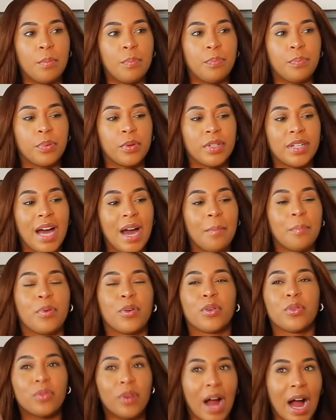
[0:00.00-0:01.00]

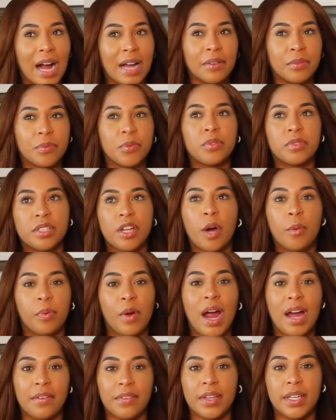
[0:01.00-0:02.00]

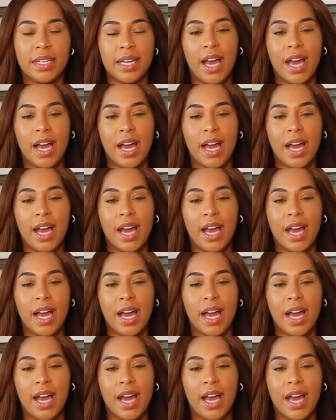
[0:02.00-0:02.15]
private.